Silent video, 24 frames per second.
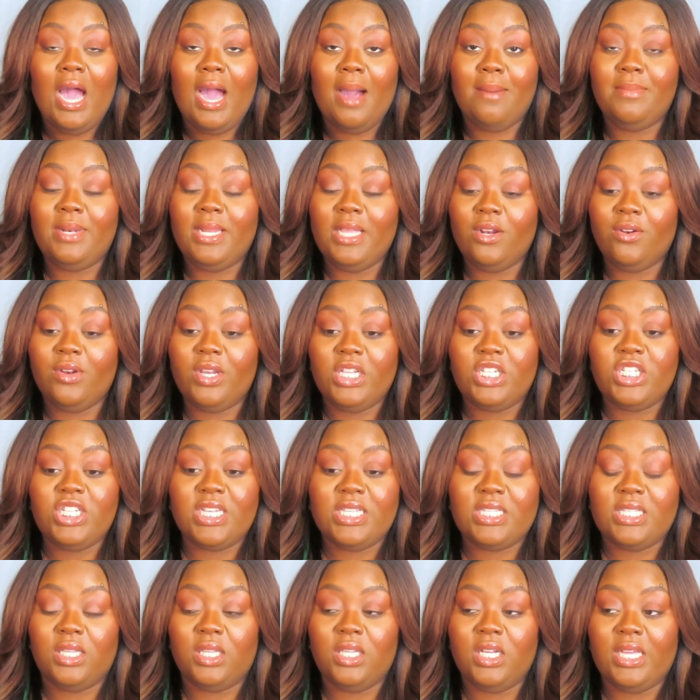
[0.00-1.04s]
I'm literally
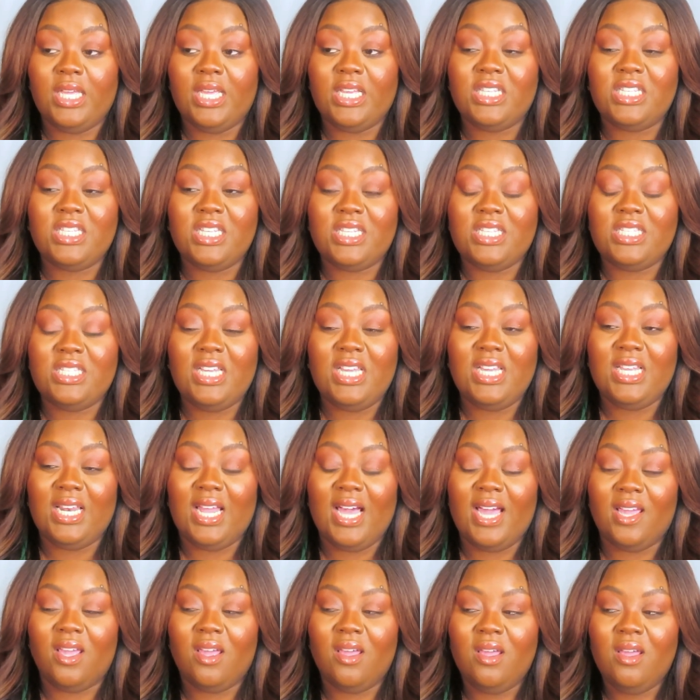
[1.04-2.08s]
just looking to see,
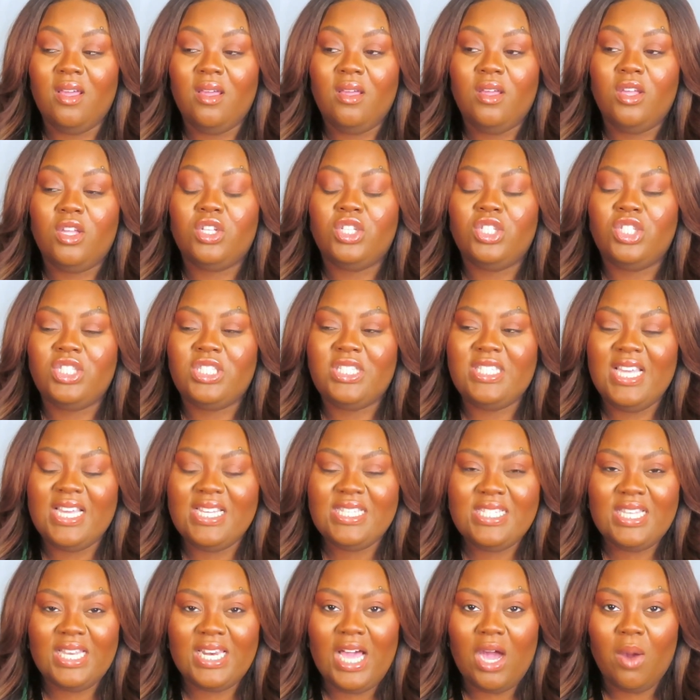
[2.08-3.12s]
like,
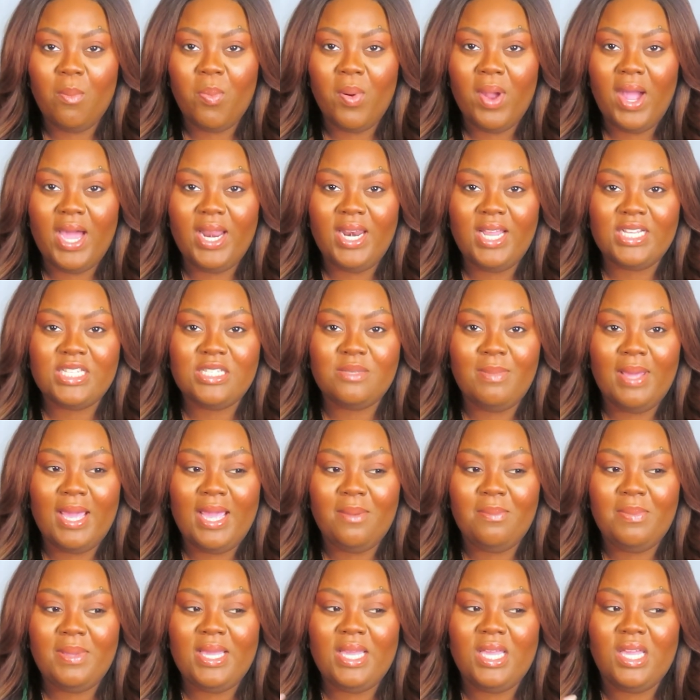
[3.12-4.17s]
testing out products,
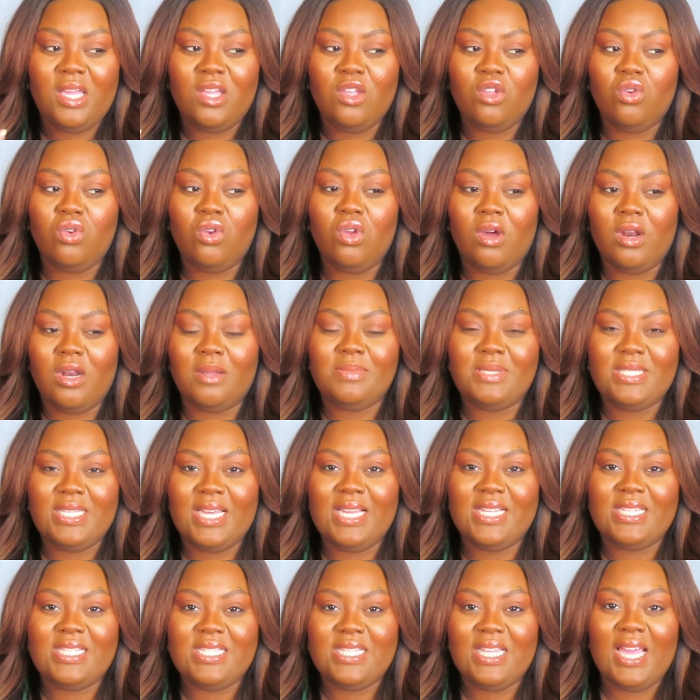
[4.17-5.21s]
maybe, you know what I'm
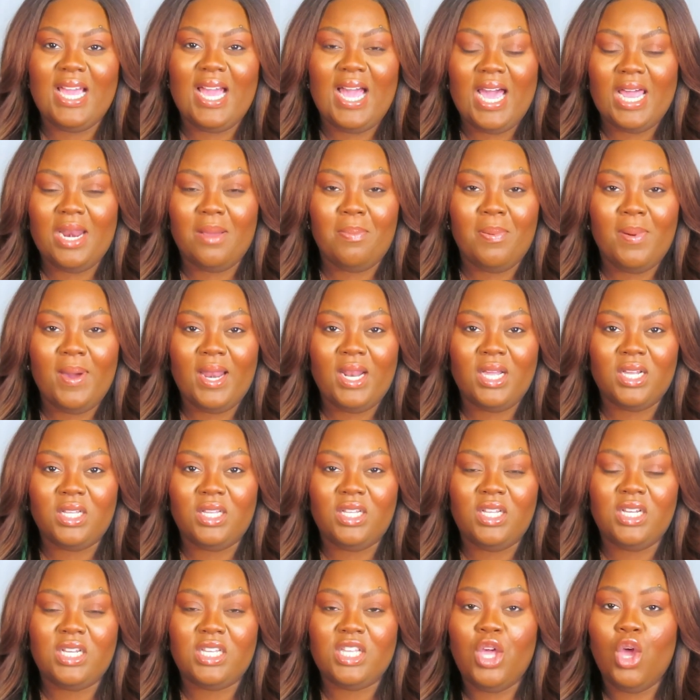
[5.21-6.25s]
saying, seeing how the product
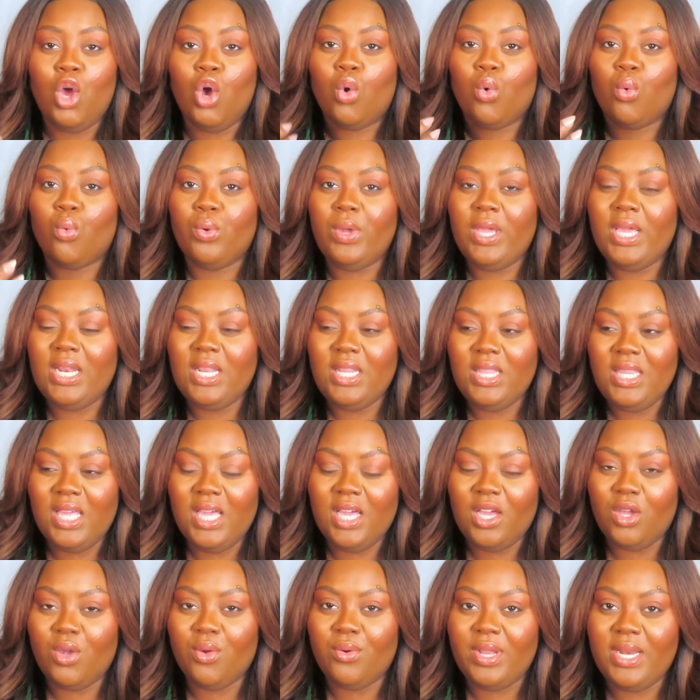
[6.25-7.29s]
look, reading the
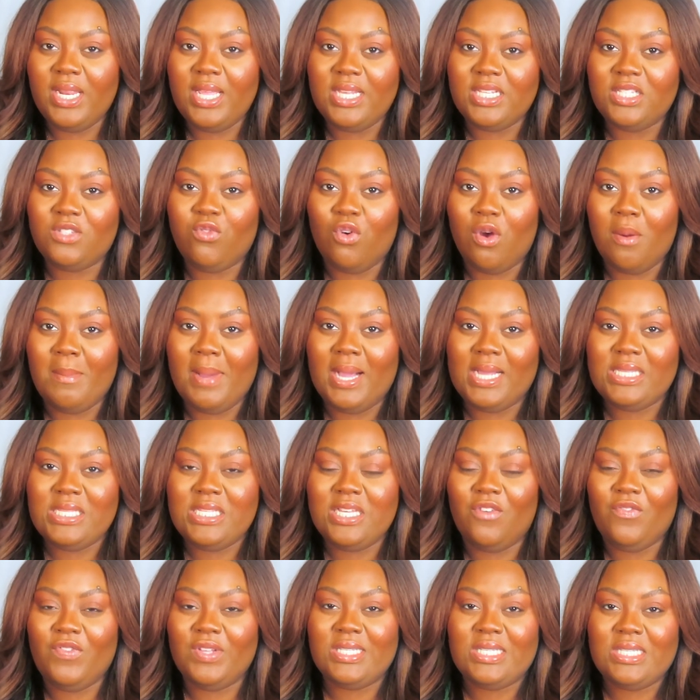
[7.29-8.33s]
ingredients for
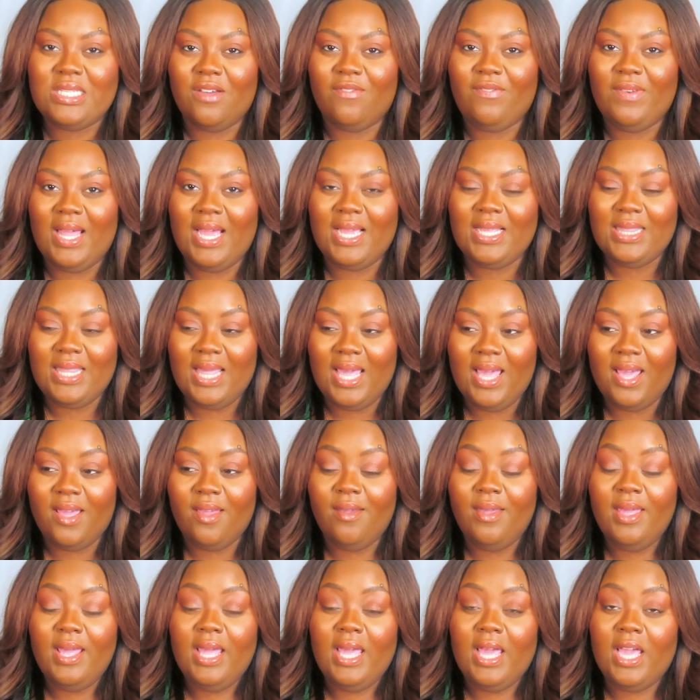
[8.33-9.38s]
myself and stuff like that,
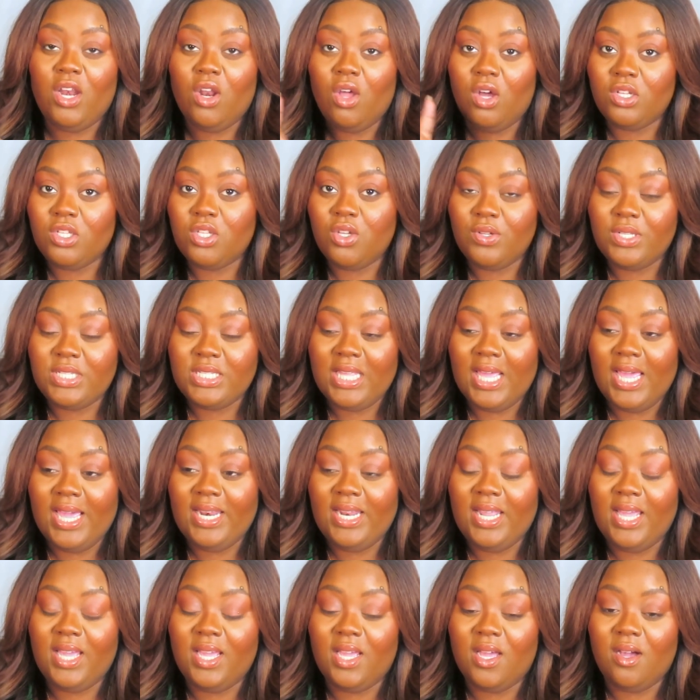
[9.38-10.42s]
and also
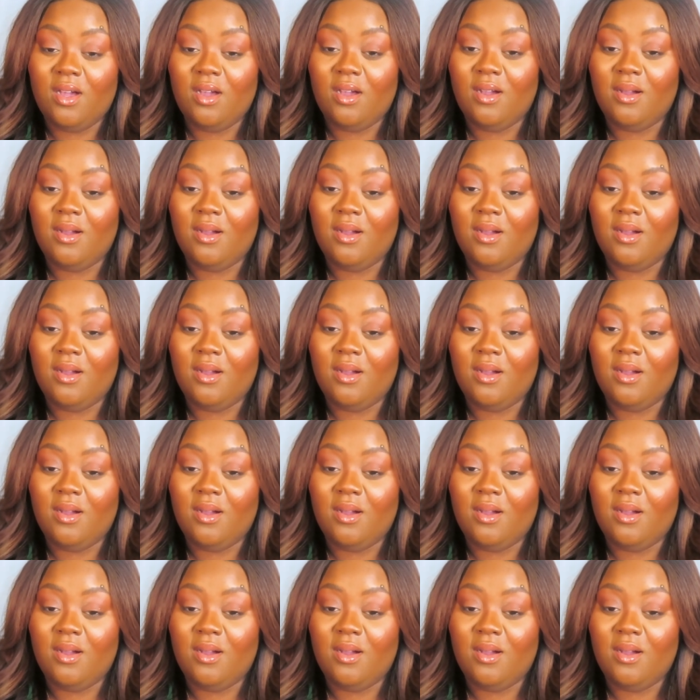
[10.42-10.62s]
scanning